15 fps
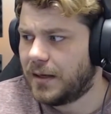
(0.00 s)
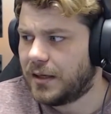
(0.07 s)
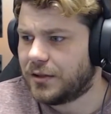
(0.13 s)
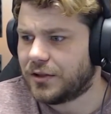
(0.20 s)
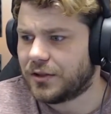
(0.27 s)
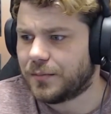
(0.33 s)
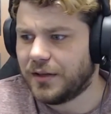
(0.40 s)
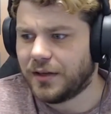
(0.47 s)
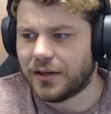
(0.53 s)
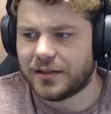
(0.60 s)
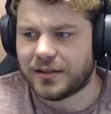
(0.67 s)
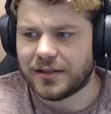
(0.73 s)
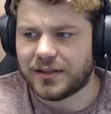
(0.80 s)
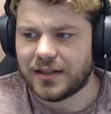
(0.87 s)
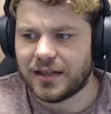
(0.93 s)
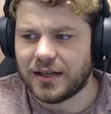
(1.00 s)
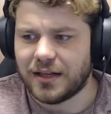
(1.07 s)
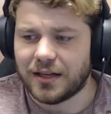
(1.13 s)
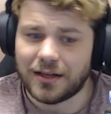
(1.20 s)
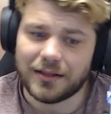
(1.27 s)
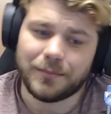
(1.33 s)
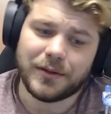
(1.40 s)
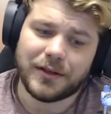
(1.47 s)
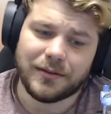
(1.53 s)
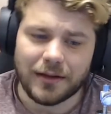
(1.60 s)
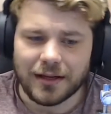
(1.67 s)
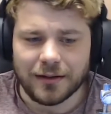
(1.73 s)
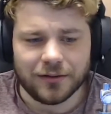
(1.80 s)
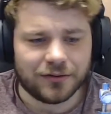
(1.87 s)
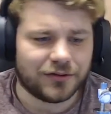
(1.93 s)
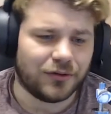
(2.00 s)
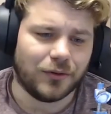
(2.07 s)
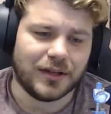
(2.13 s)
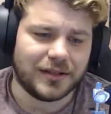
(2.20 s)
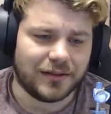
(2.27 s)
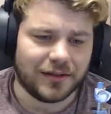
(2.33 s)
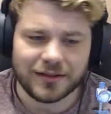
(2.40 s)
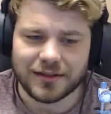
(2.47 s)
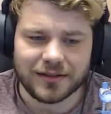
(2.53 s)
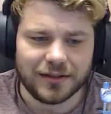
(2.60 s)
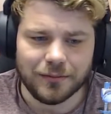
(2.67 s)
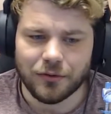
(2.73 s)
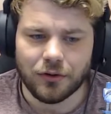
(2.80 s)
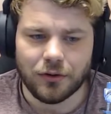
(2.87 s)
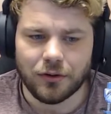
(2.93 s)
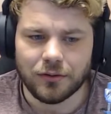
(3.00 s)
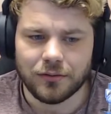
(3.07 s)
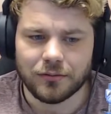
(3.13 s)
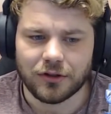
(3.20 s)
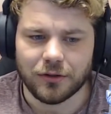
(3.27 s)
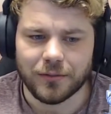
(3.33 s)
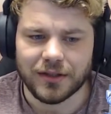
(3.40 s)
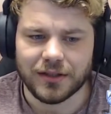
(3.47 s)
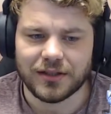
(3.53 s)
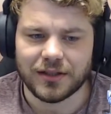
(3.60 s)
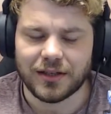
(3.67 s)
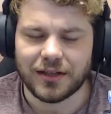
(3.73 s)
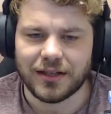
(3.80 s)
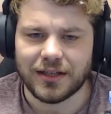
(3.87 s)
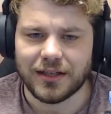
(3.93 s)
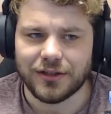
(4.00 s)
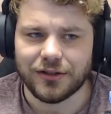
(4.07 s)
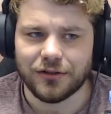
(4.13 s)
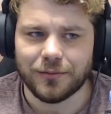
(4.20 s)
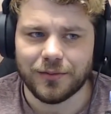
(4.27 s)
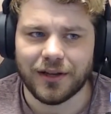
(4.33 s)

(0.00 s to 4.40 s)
it'd just be nice to see. And it's always nice to see more come into EU.